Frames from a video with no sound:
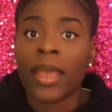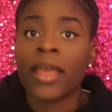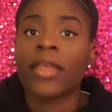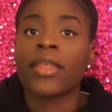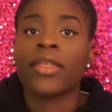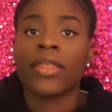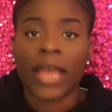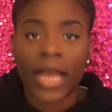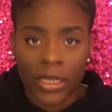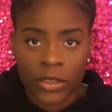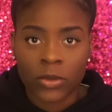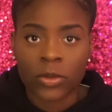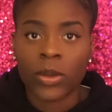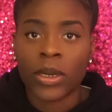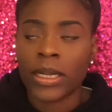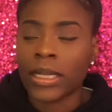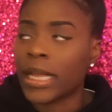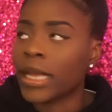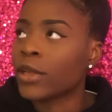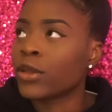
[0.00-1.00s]
that's
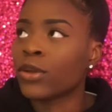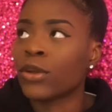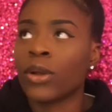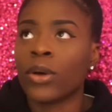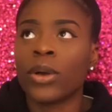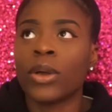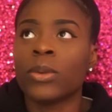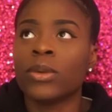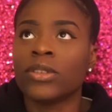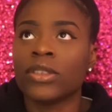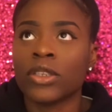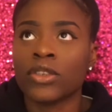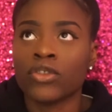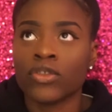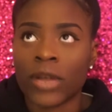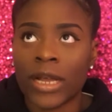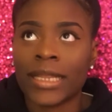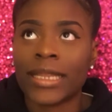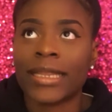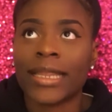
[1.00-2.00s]
where, like, you know, it was
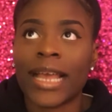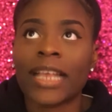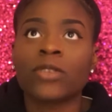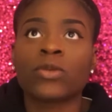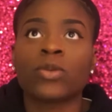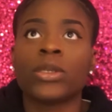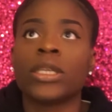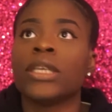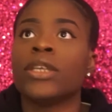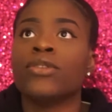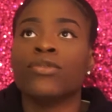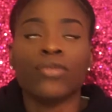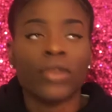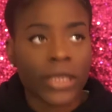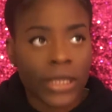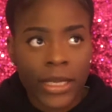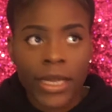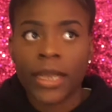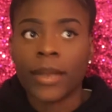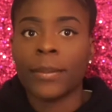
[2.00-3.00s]
that's when it
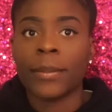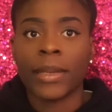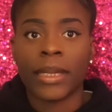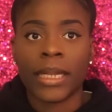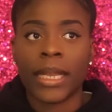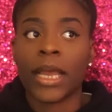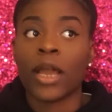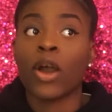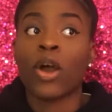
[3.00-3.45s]
really hit me, like,